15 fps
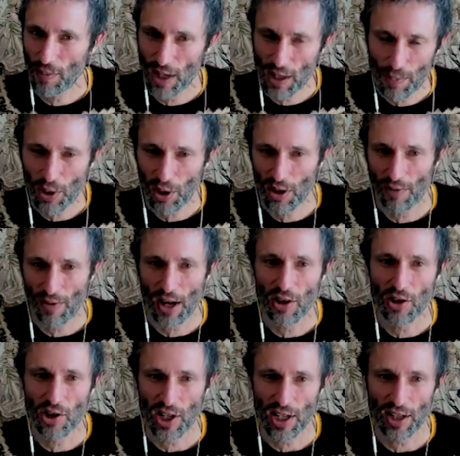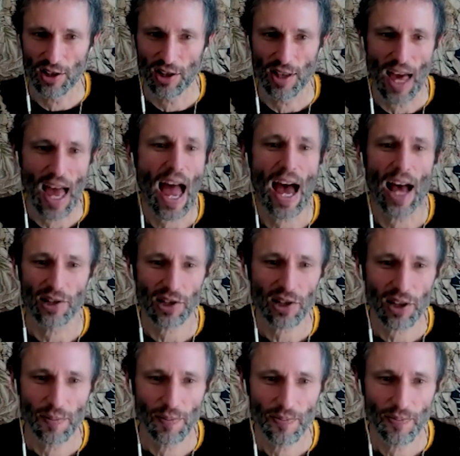manipulative energy into the ask.